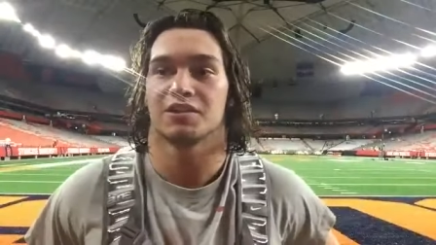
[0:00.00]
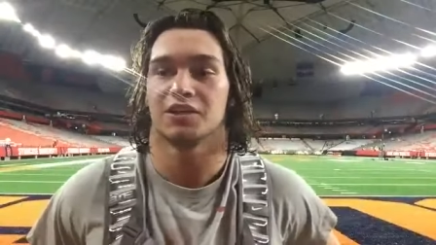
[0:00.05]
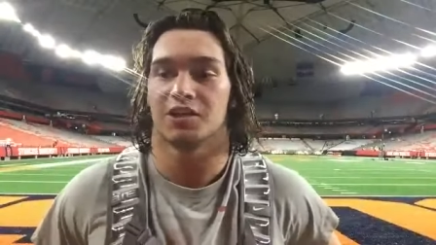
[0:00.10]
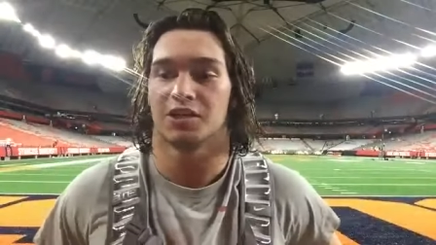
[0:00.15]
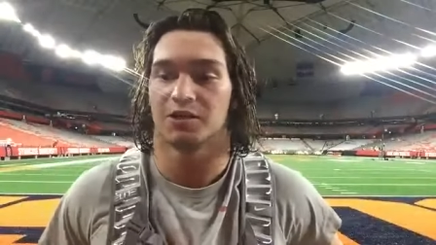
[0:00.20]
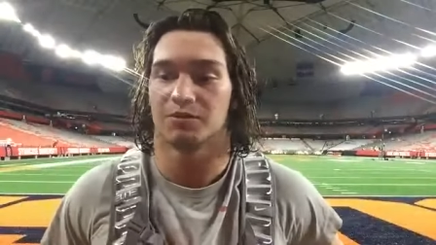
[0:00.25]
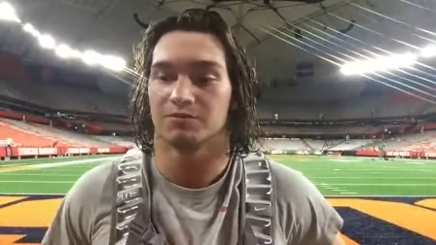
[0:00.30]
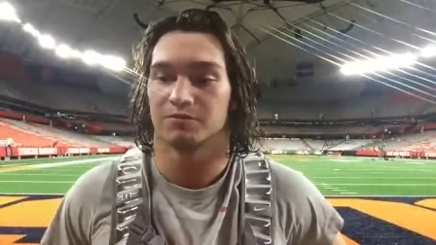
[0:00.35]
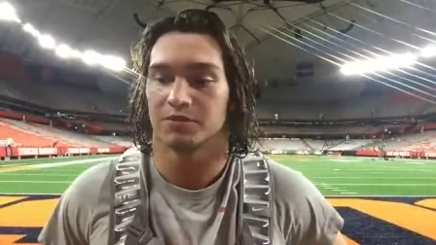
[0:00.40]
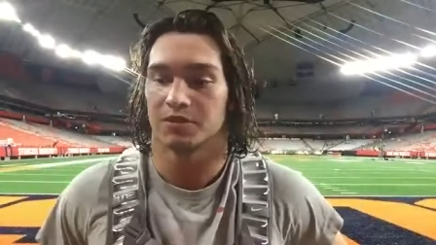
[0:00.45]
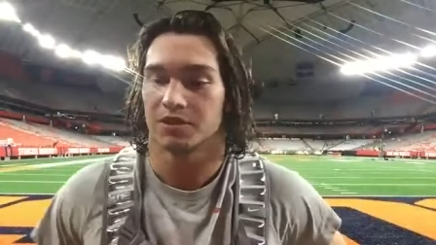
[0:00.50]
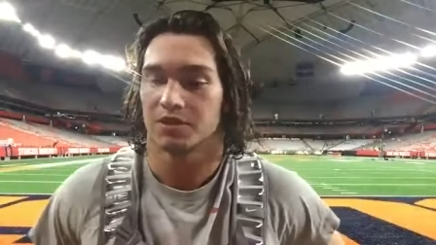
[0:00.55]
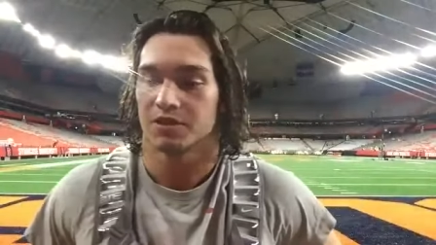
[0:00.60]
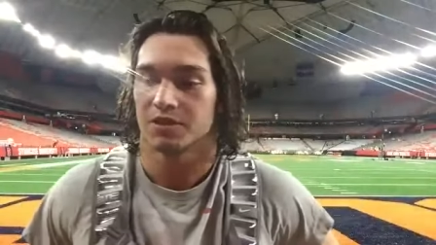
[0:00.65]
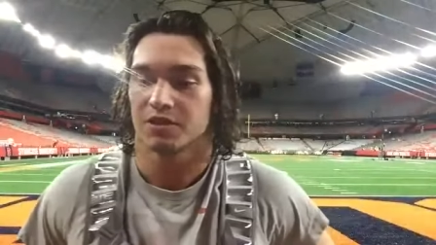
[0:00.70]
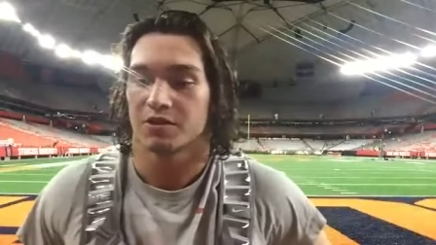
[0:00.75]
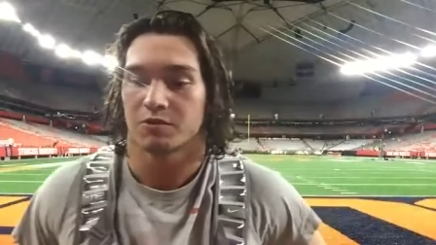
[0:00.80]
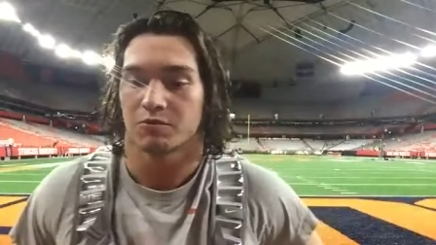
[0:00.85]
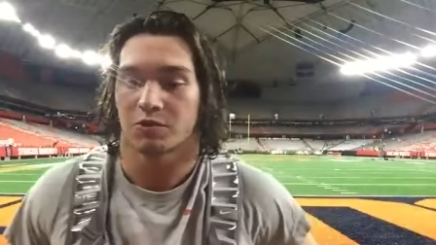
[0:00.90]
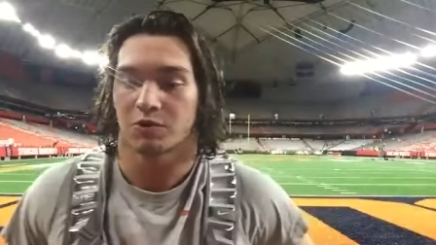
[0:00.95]
Um,
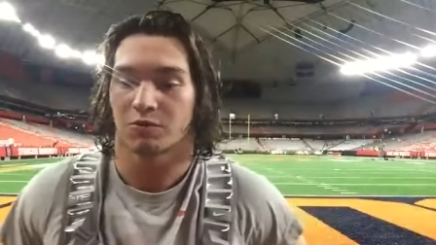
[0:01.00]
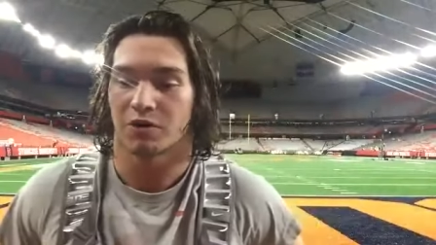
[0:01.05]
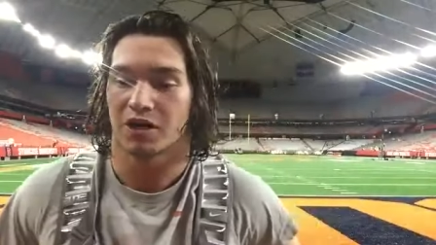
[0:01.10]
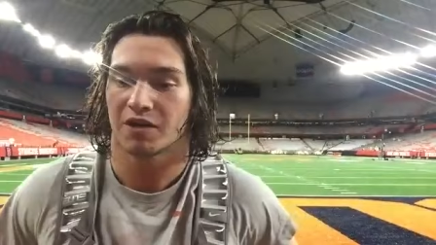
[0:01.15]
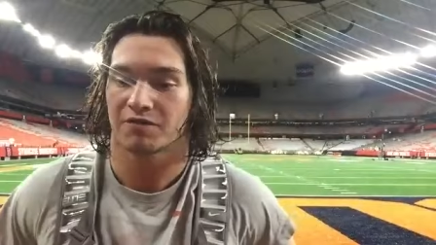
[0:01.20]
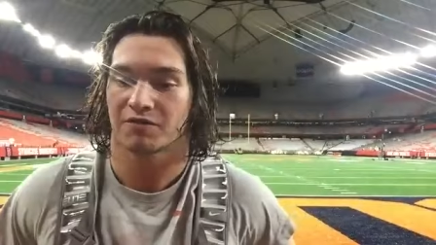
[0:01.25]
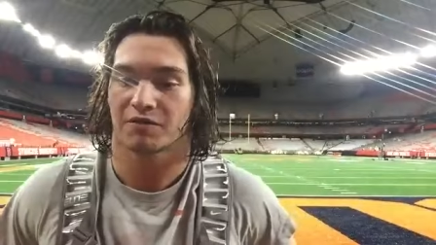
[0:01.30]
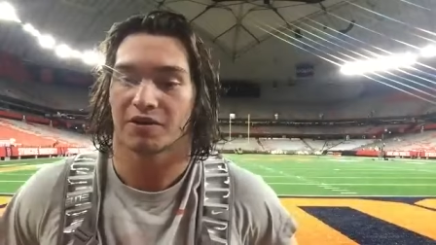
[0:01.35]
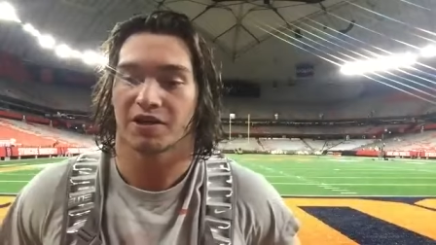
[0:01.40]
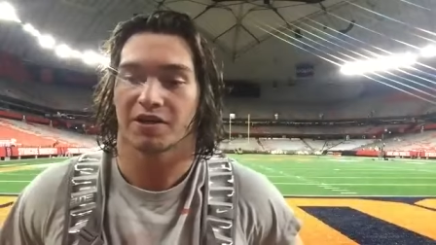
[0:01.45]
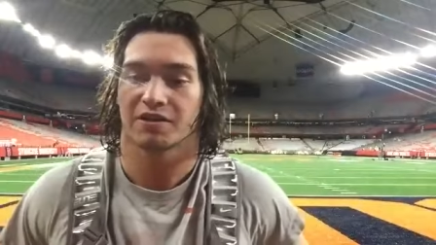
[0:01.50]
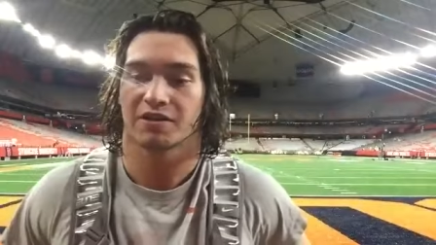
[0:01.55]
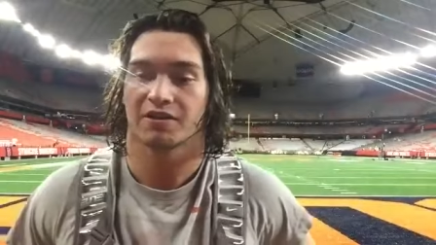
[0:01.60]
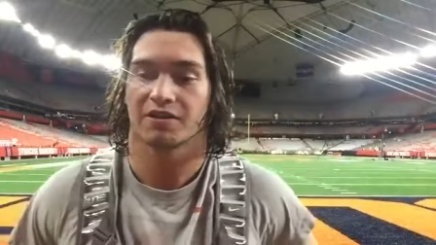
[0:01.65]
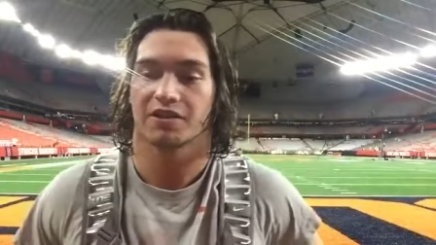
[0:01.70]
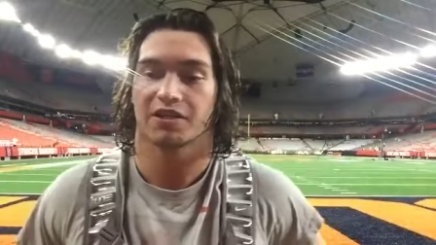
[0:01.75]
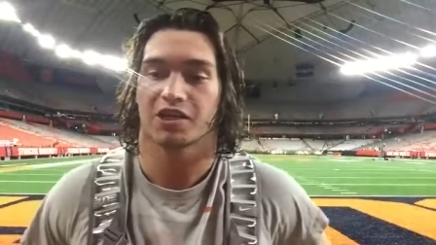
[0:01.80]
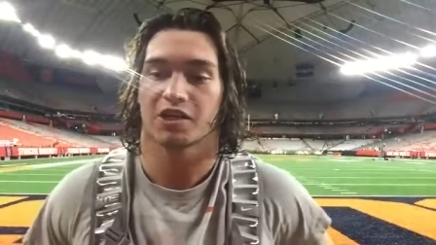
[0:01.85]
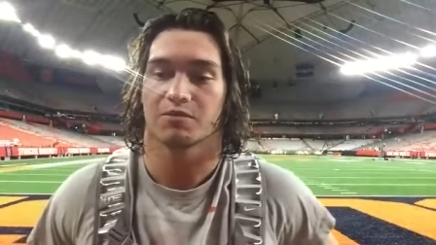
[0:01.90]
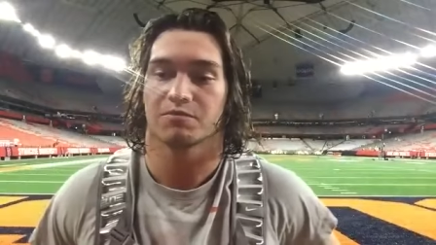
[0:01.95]
we're ready for anything
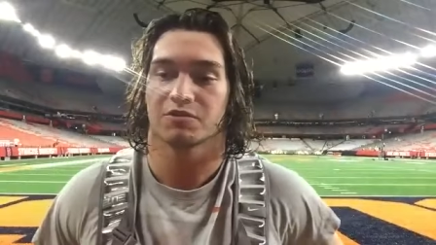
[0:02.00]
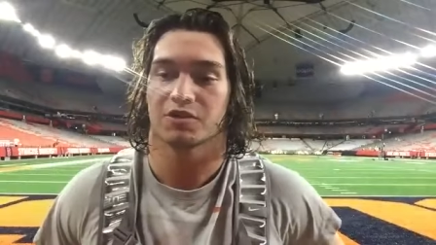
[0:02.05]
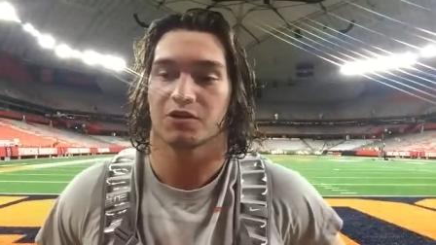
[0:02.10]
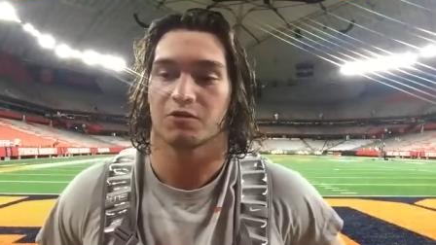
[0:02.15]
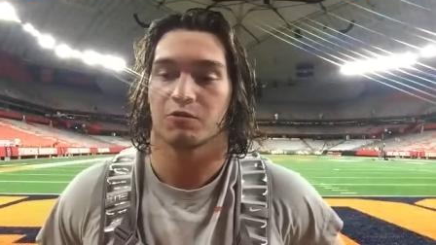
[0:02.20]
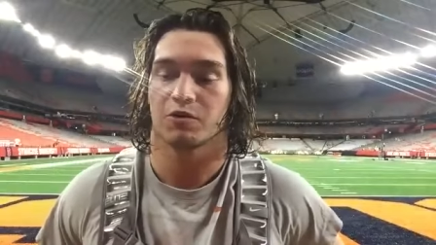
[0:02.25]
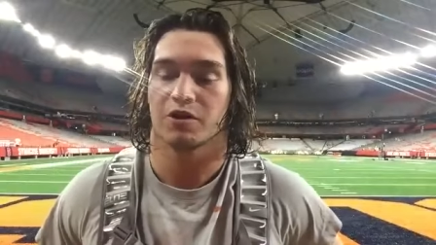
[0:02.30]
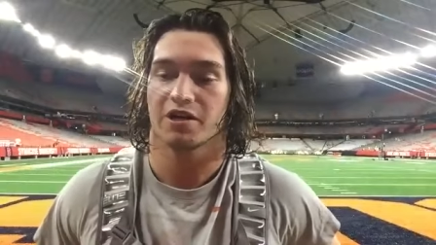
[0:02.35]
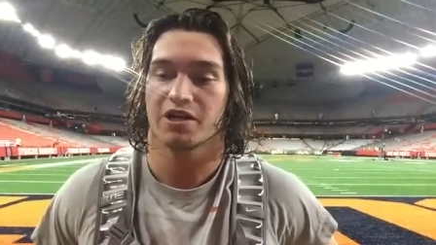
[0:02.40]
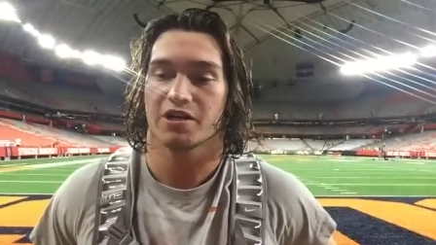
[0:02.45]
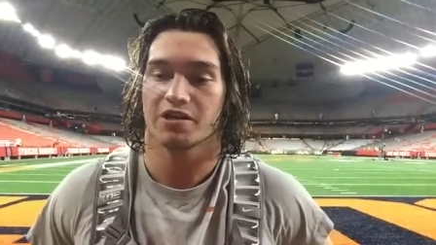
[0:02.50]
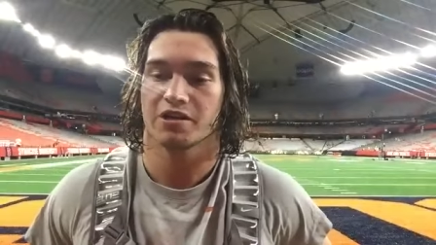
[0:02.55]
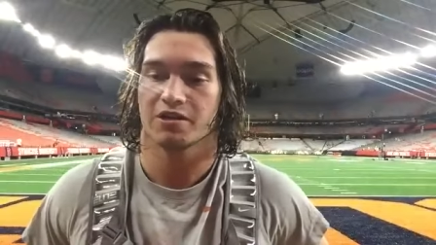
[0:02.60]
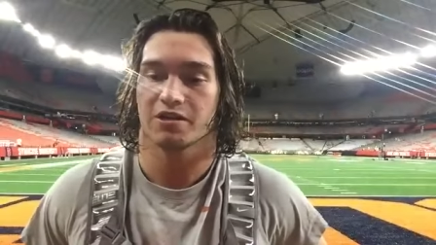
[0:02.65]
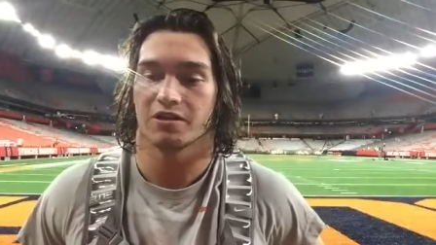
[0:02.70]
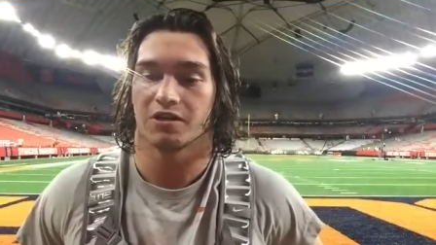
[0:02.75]
that comes our way.